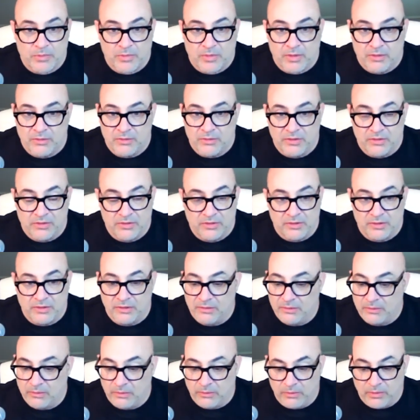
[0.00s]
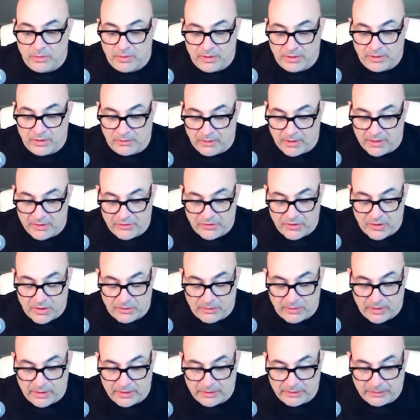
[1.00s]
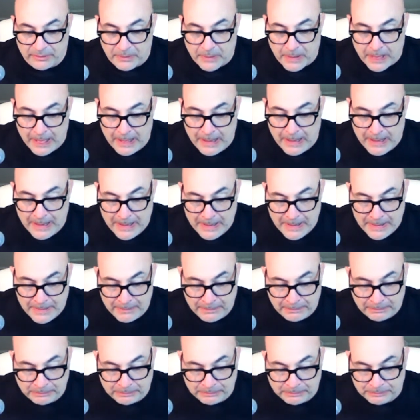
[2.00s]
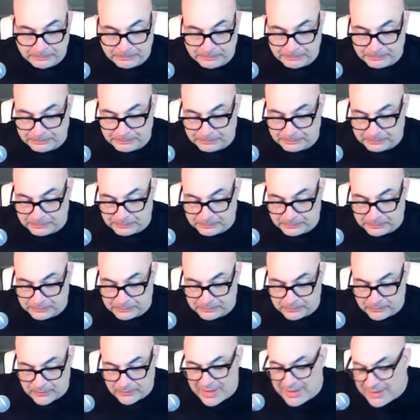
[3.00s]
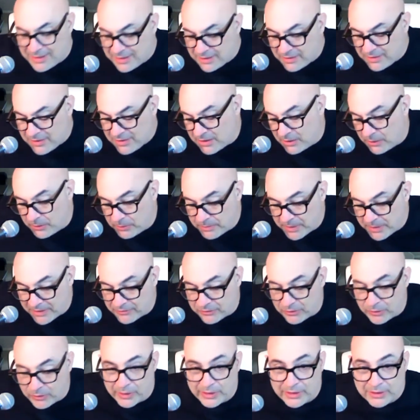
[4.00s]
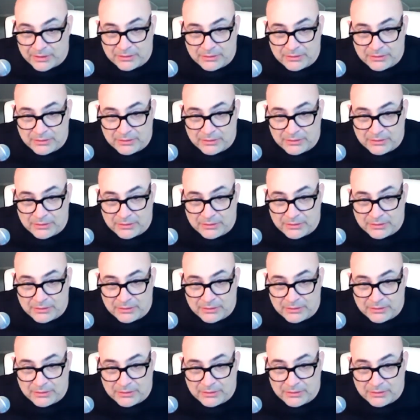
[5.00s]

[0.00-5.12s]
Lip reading: Just what a great songwriter. And you know, Pink Floyd.